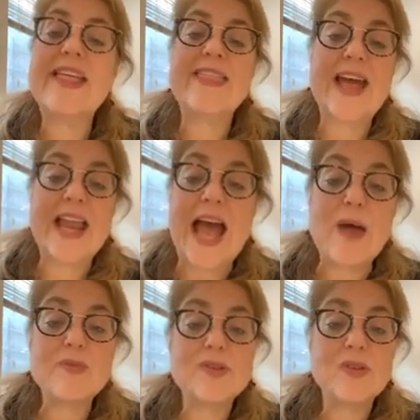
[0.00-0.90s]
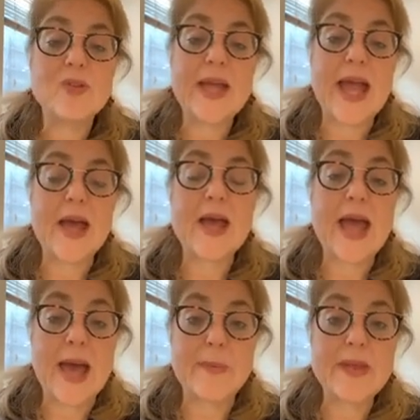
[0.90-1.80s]
That absolutely
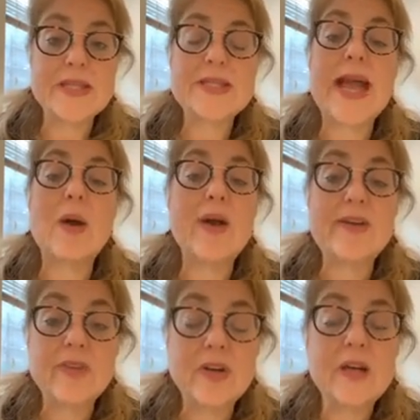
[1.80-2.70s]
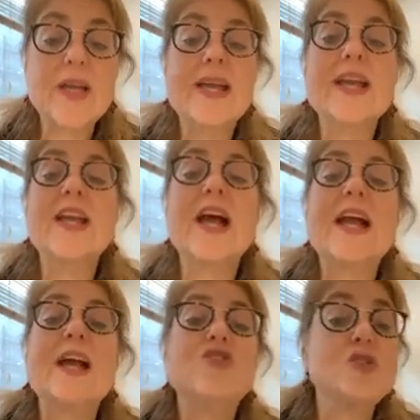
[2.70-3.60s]
happens. However,
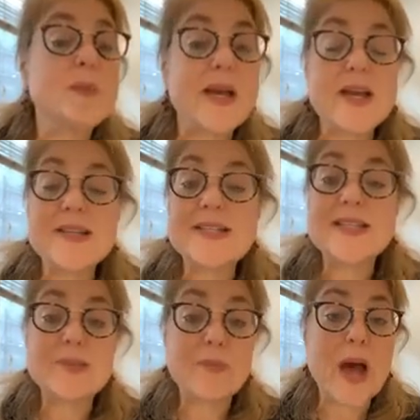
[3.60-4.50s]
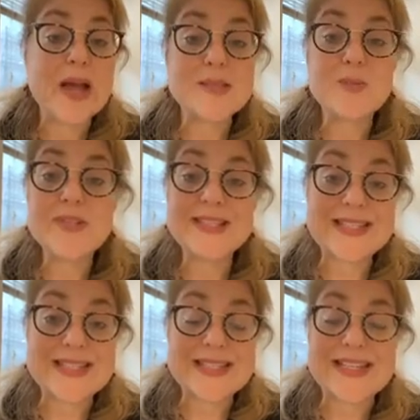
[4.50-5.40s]
just because it's a possible
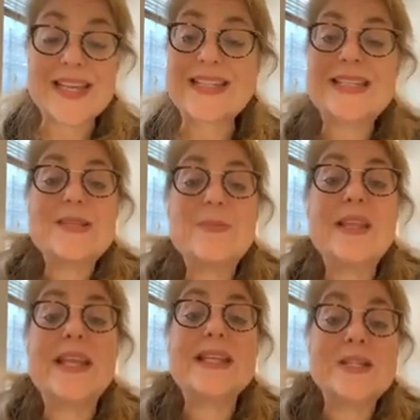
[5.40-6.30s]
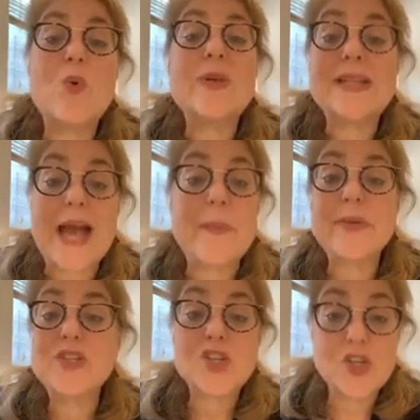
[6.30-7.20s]
statistic, it doesn't mean that it's going to
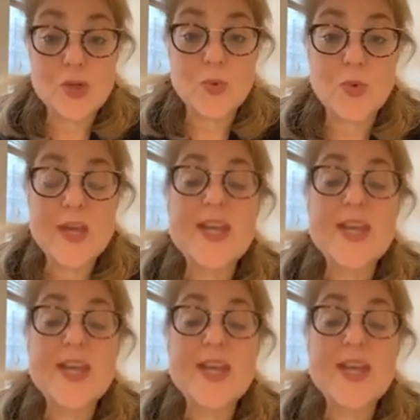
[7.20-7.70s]
happen to you.